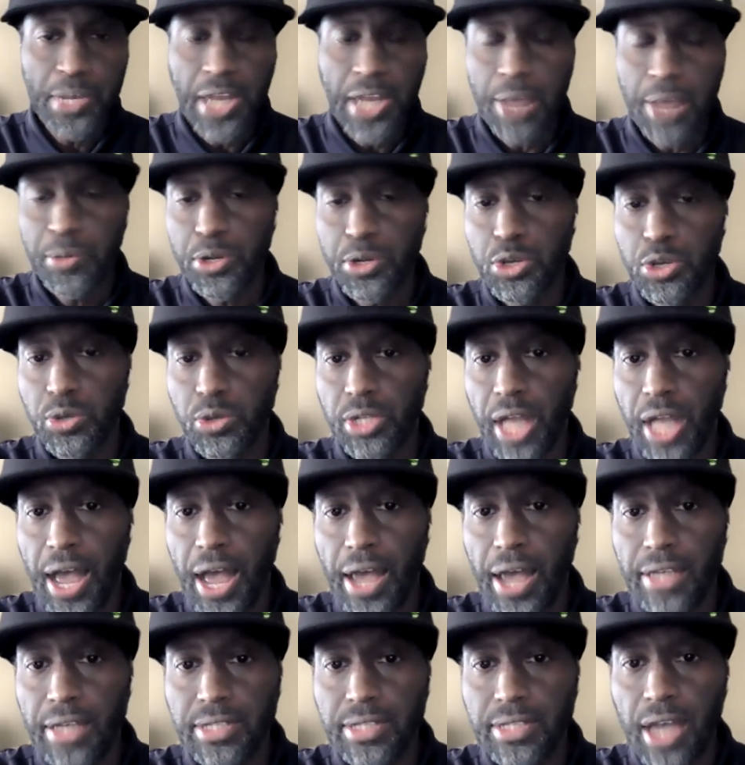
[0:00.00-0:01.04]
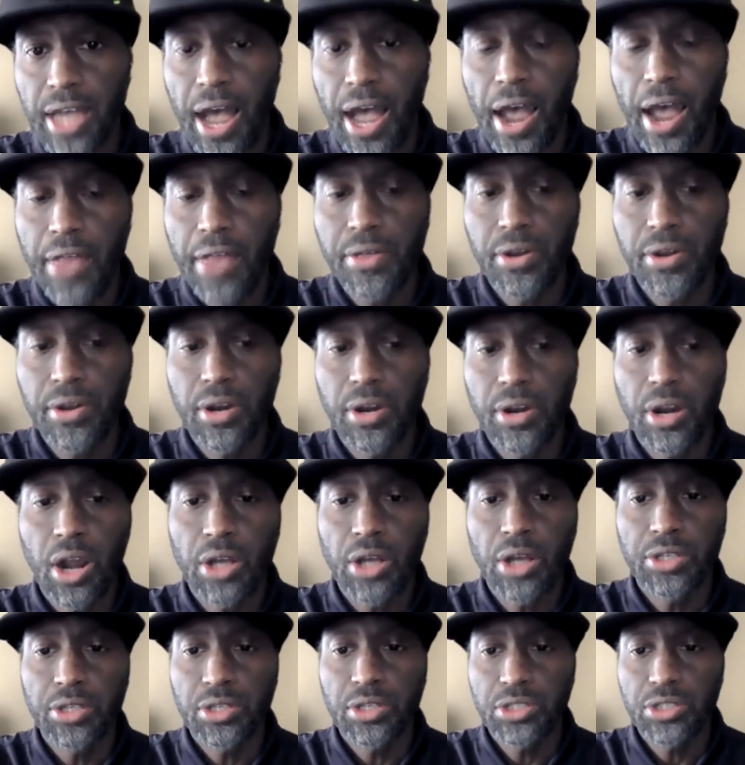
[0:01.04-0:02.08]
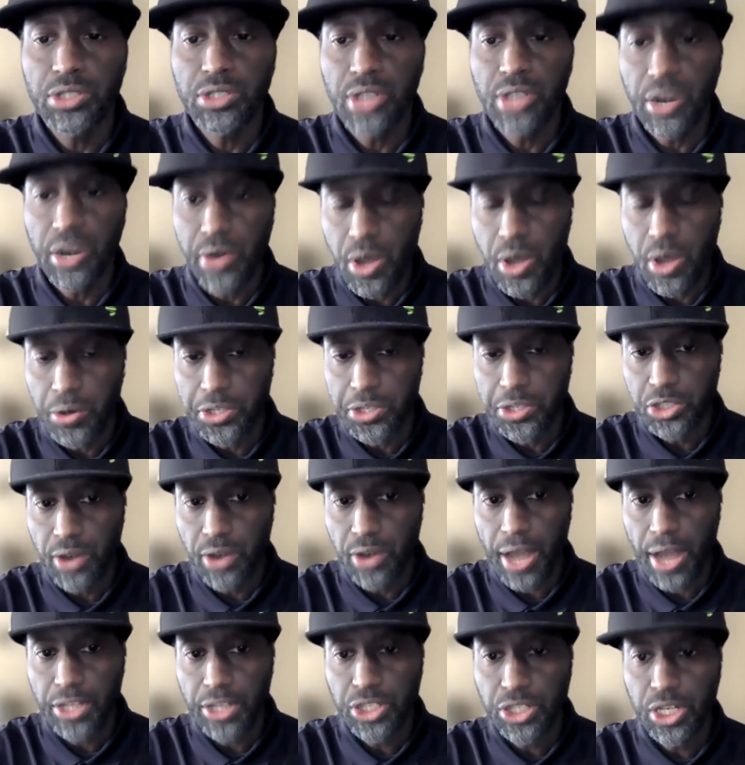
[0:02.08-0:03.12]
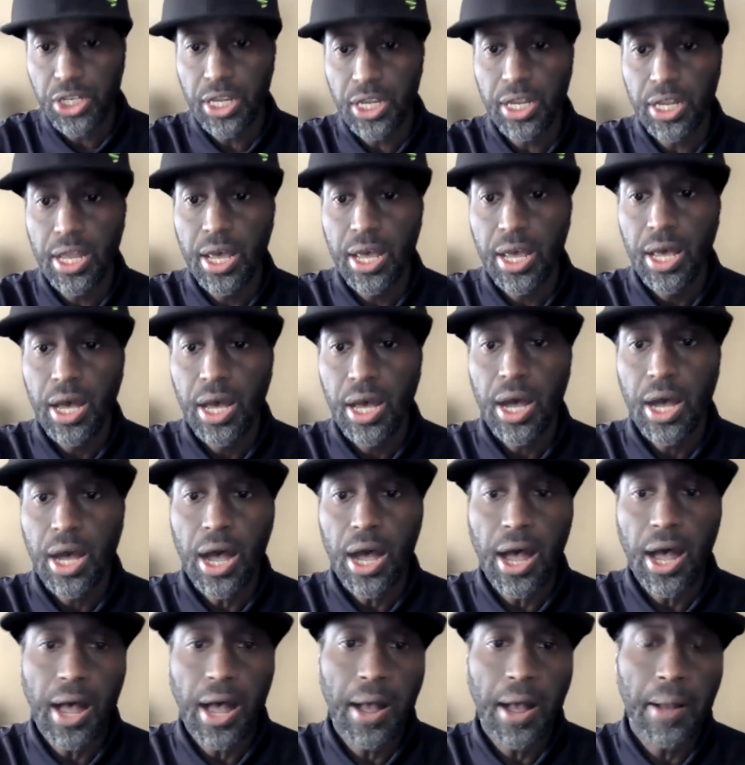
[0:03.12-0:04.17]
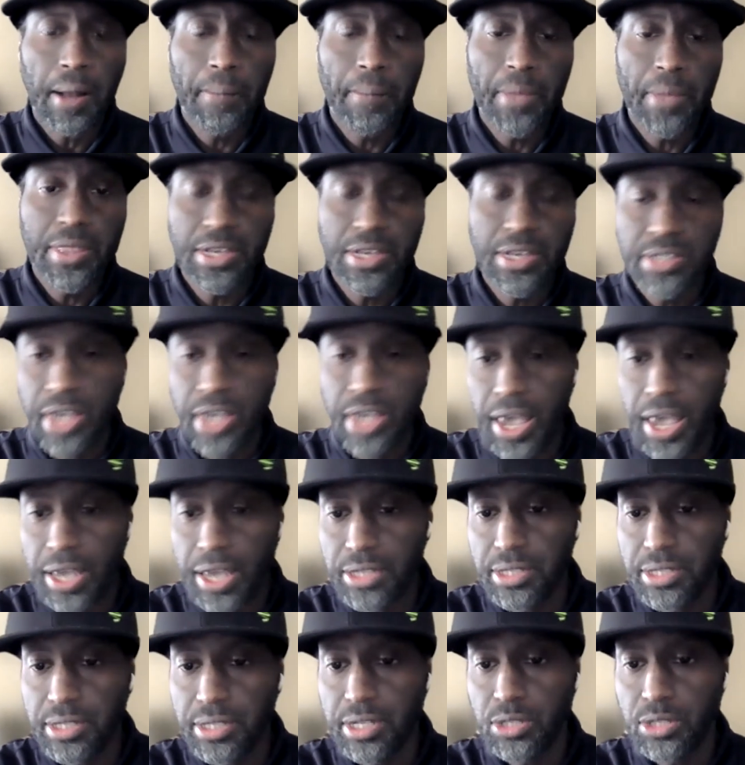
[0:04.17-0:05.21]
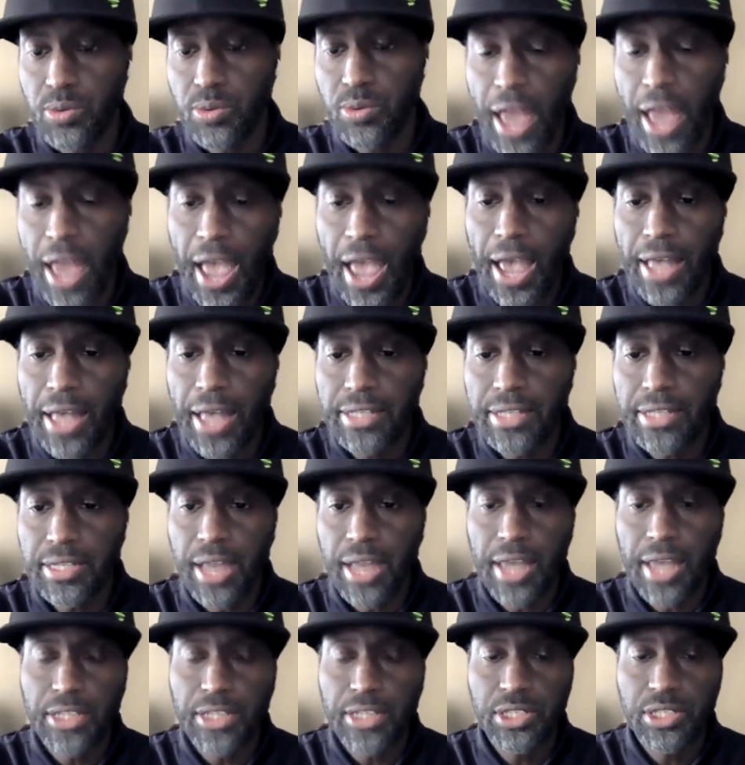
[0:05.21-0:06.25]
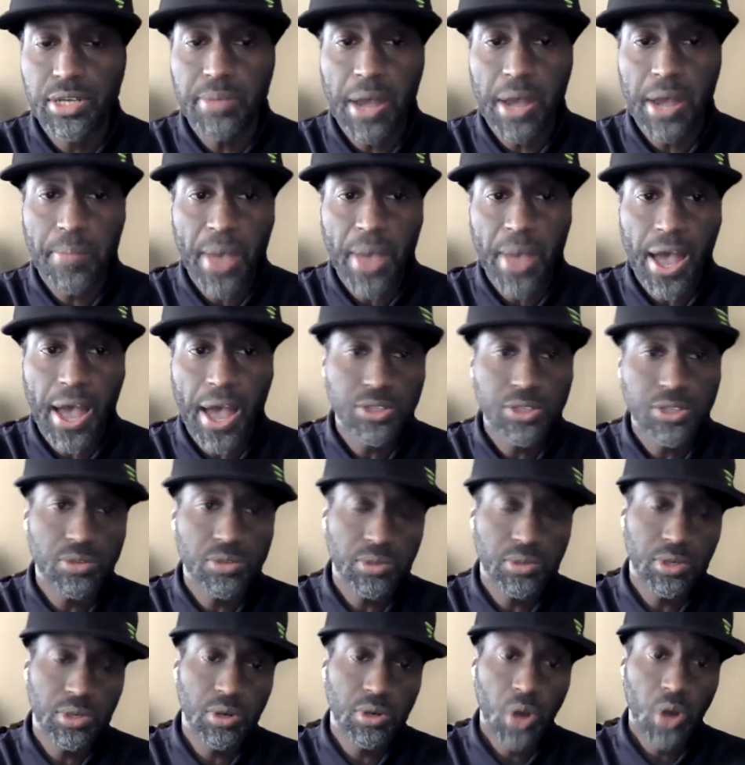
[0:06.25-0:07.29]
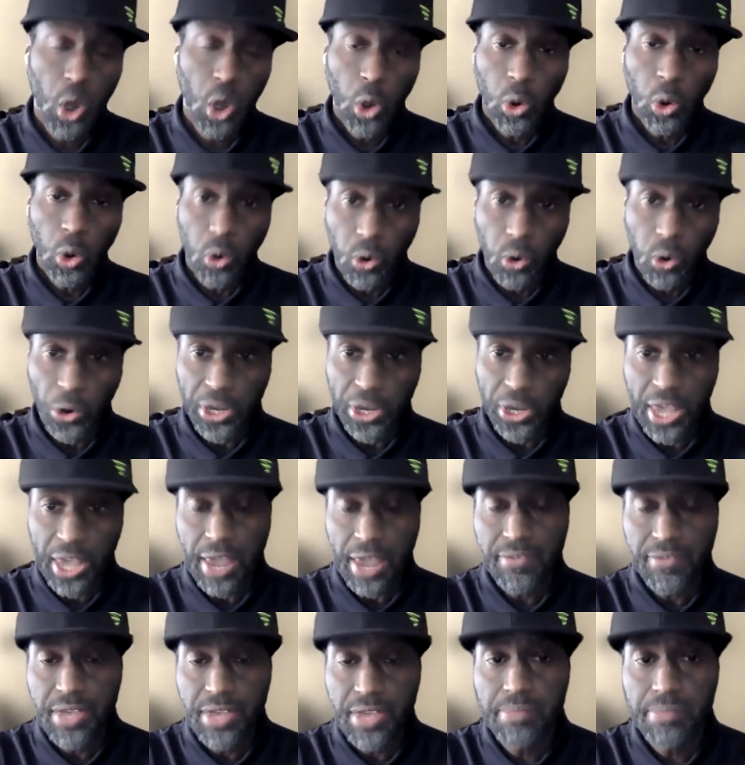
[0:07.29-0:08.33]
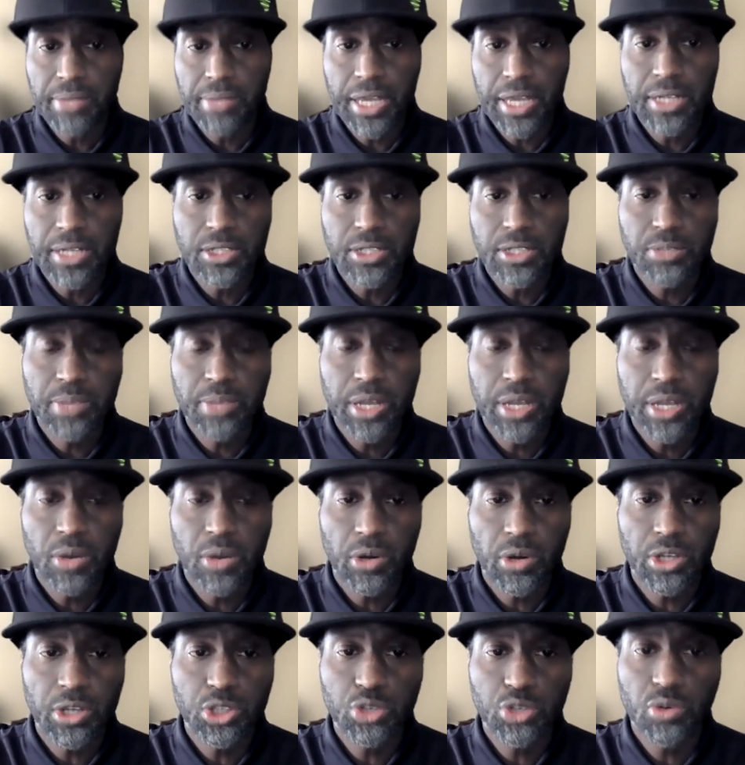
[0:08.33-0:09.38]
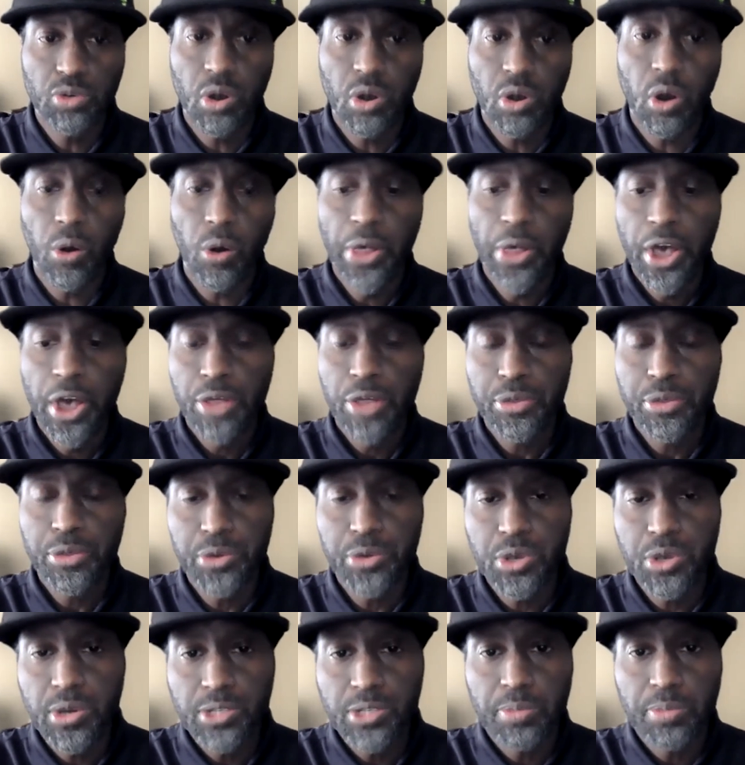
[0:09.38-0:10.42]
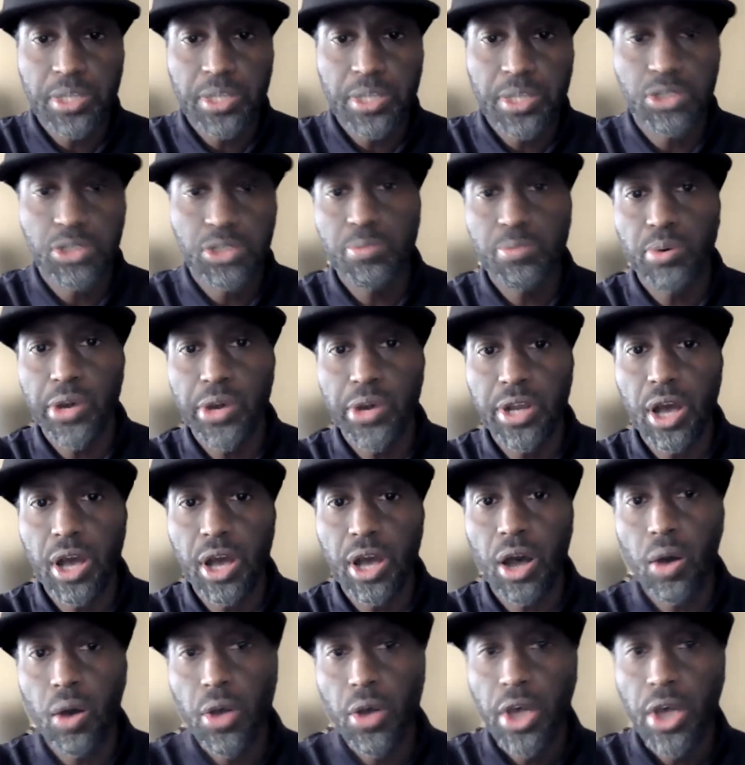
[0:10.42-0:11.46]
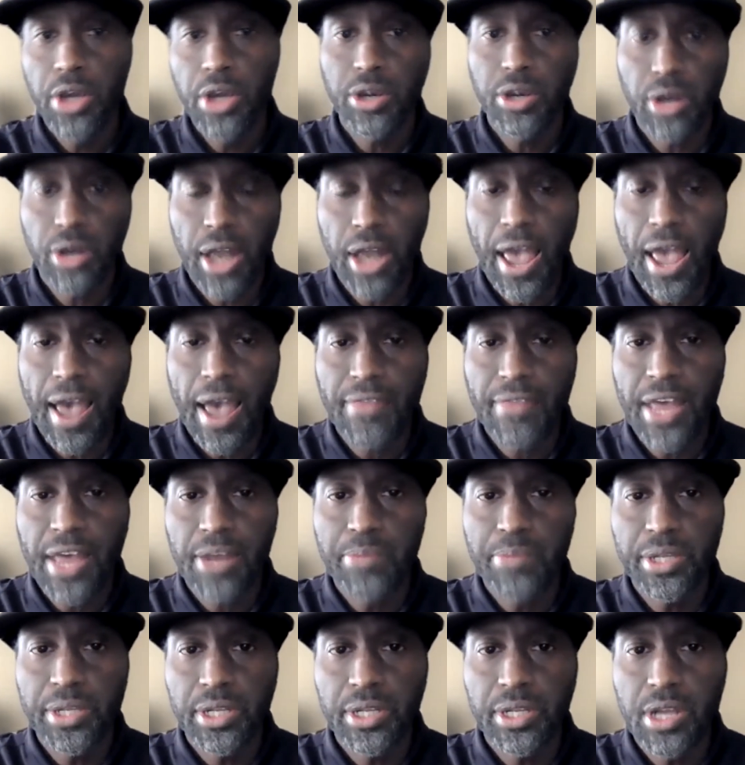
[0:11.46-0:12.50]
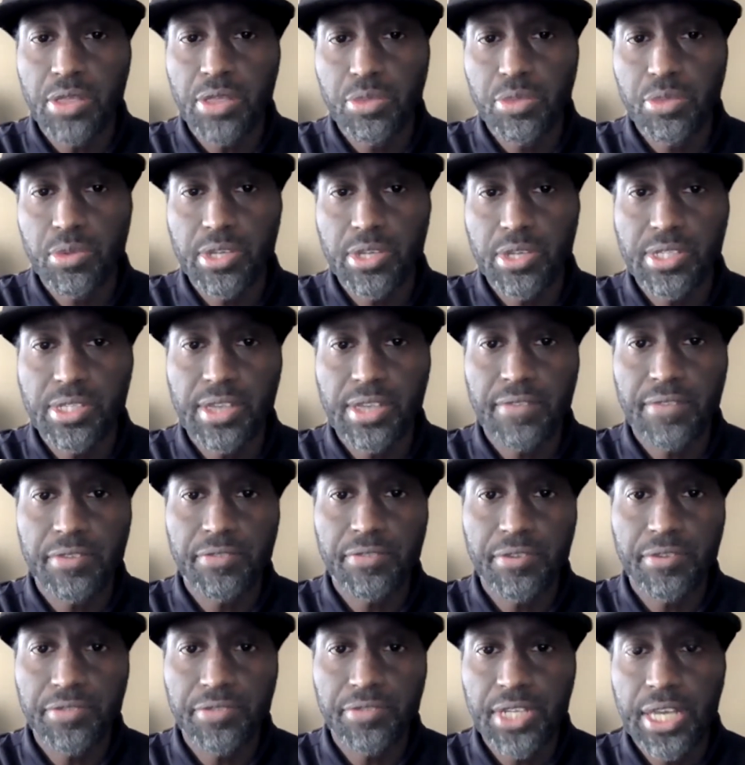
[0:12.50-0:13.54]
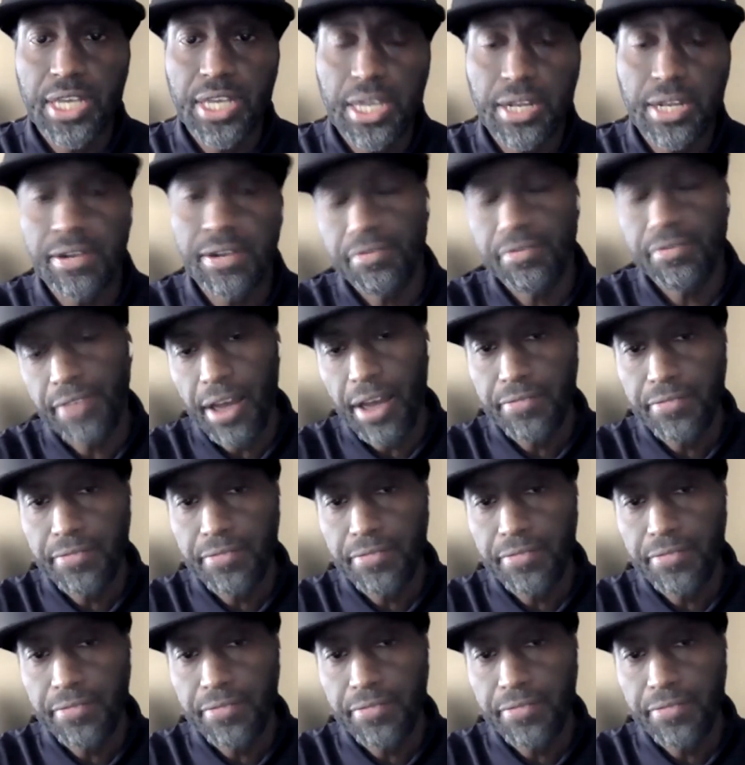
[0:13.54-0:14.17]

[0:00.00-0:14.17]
Being able to utilize either stereo extraction, in this case, this one adds HDMI pass-through, or KVM management or control through USB 2.0. You're going to have that ability through the 715 and the